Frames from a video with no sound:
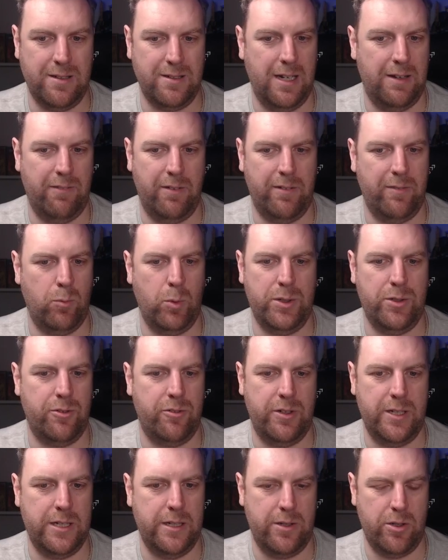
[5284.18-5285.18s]
level of
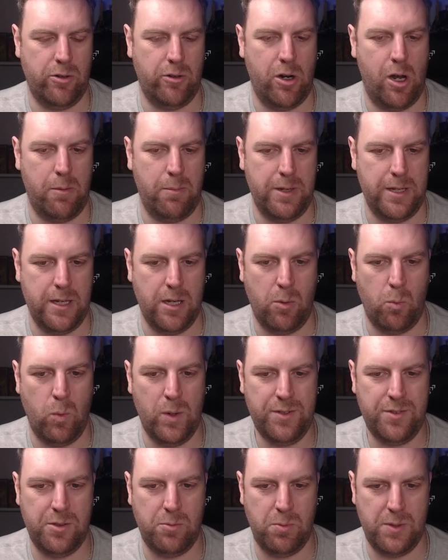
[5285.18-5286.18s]
wizardry in your army, a
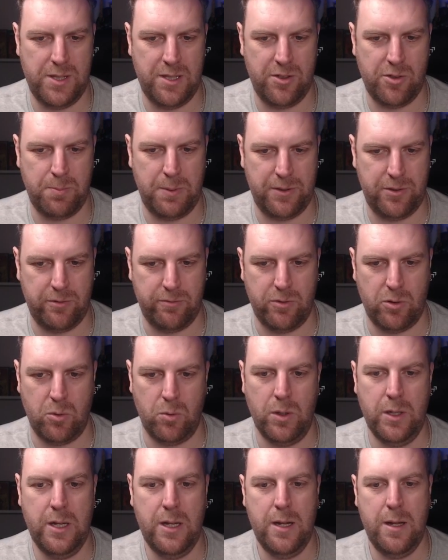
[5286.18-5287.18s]
wizard with this special rule
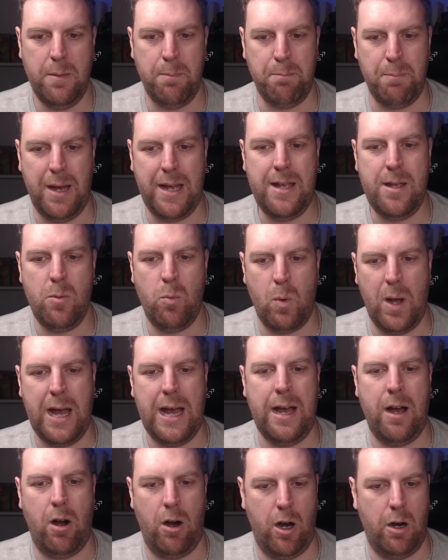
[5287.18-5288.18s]
may
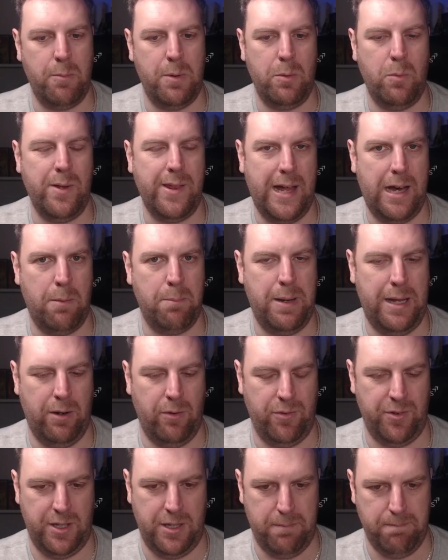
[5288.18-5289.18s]
wear armour without
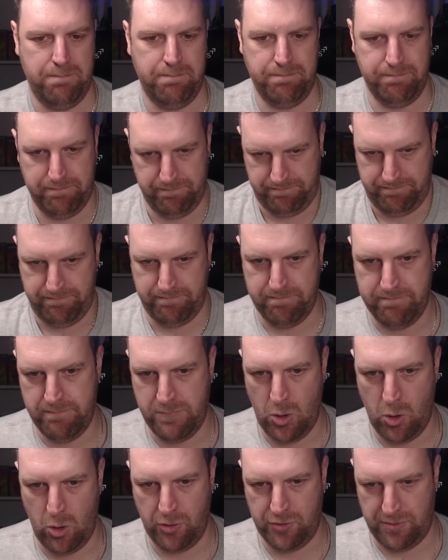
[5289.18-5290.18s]
penalty.
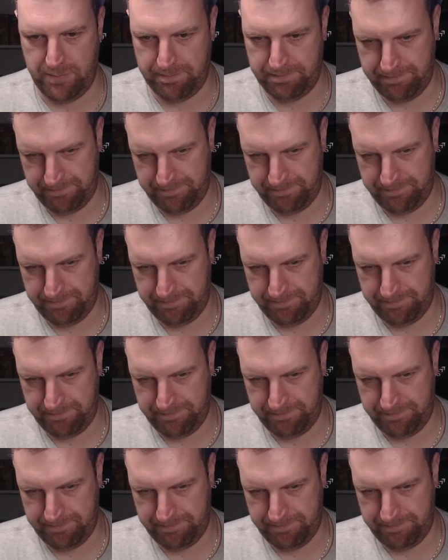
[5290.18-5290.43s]
Awesome.